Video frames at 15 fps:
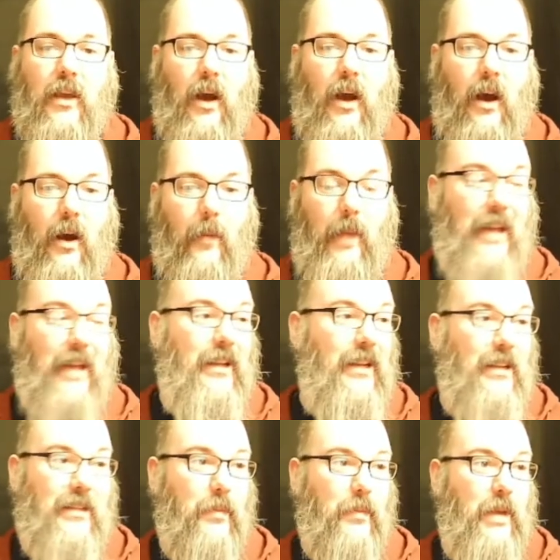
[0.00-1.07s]
And
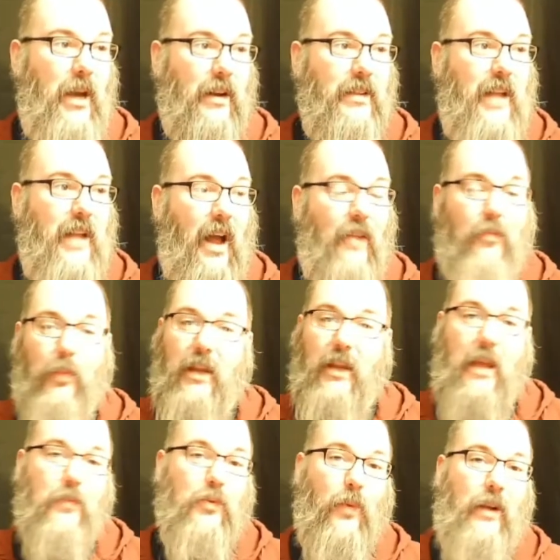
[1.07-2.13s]
to be honest, I've played
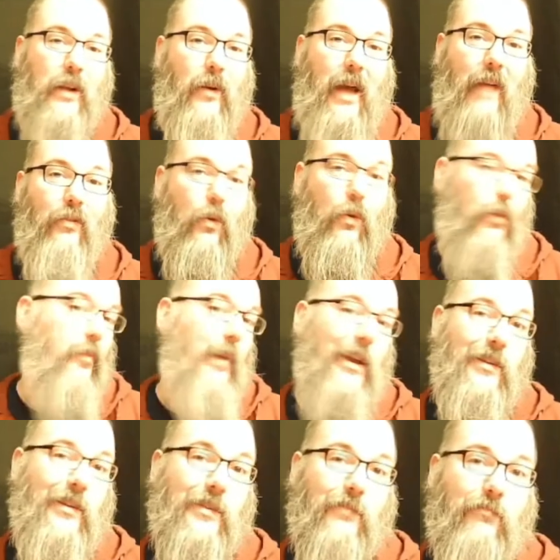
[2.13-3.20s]
games where I don't have a growth
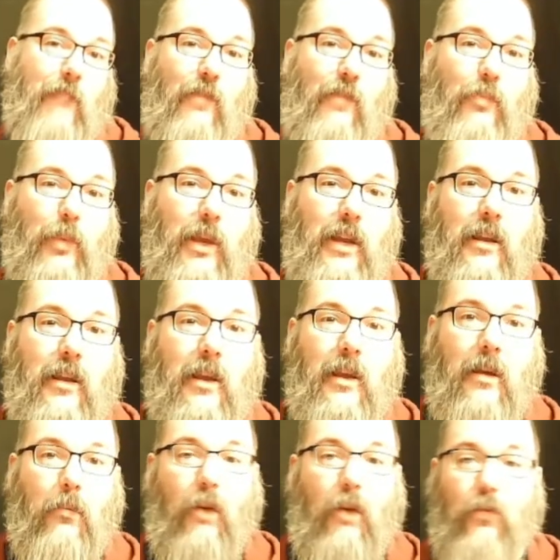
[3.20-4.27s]
mechanism. I've played
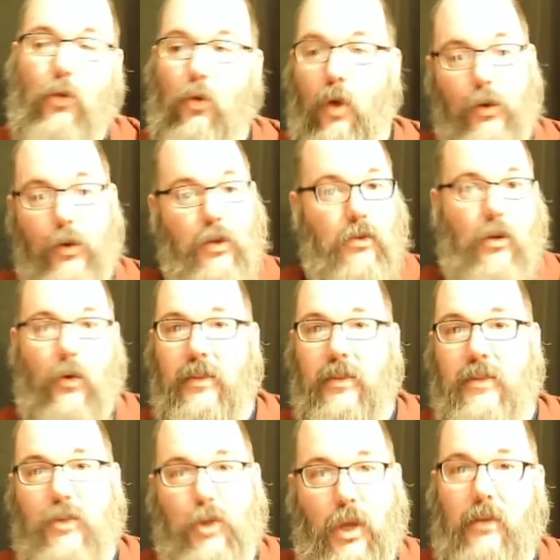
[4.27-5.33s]
Marvel Heroic, on
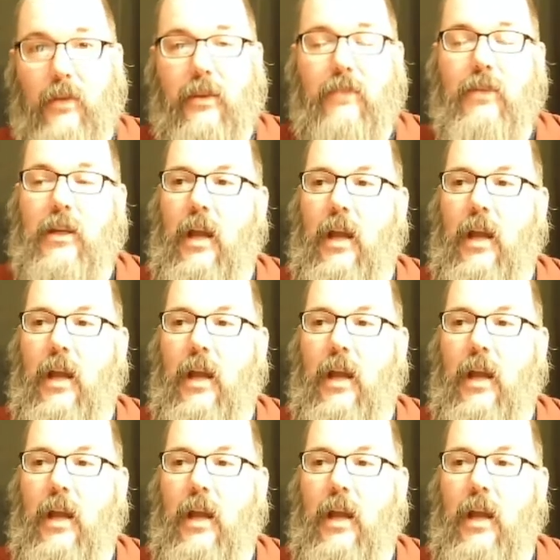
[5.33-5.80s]
this channel even,